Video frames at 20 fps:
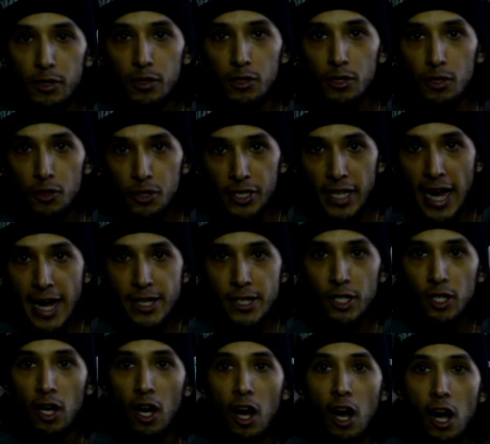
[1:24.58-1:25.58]
you scan your
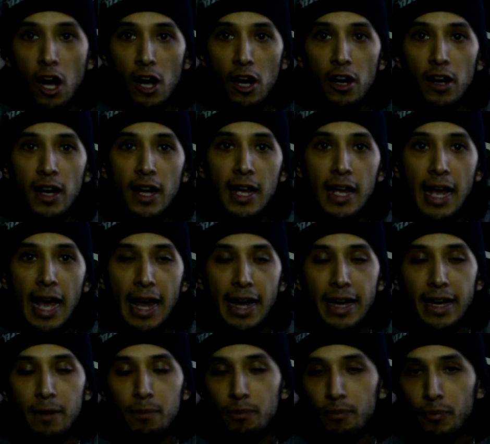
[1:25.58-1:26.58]
car, and
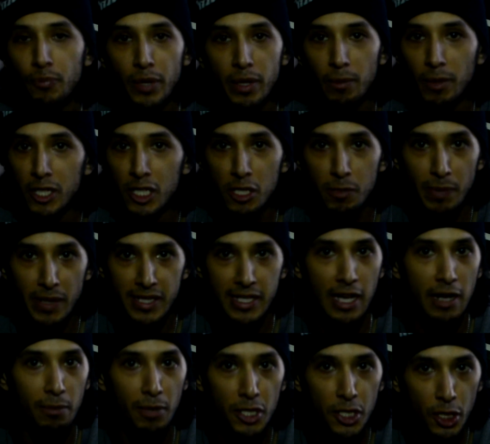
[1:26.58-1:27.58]
then it pretty much spits
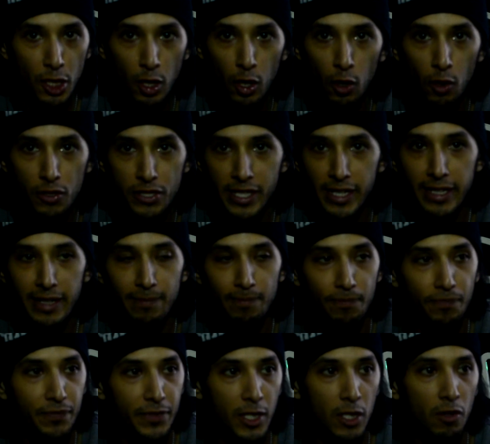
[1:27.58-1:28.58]
out a bunch of codes, and
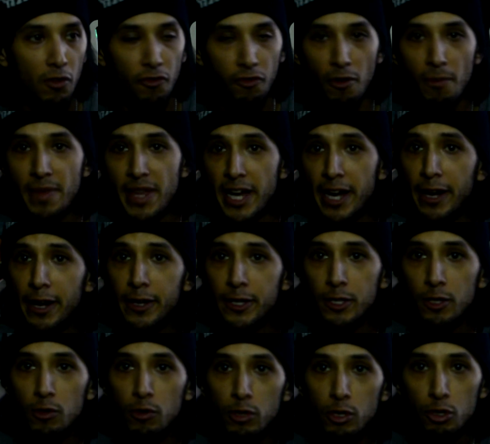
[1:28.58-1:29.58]
from there
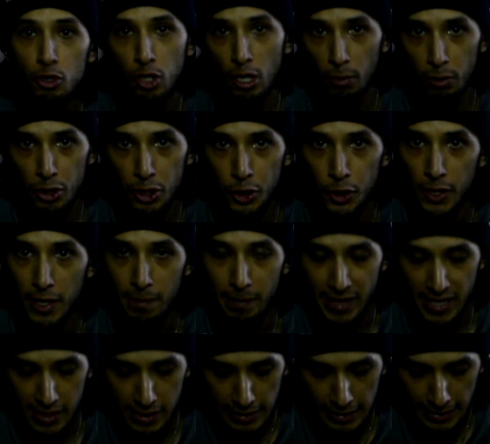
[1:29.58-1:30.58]
you troubleshoot it
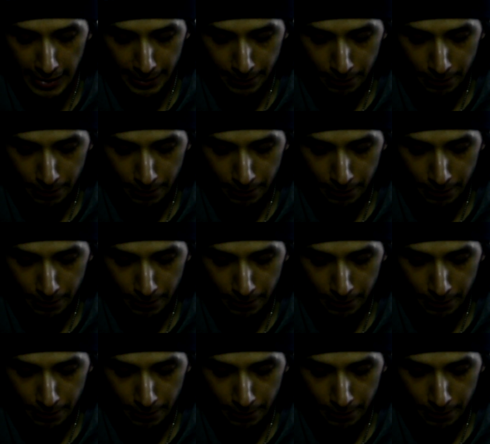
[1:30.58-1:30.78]
basically.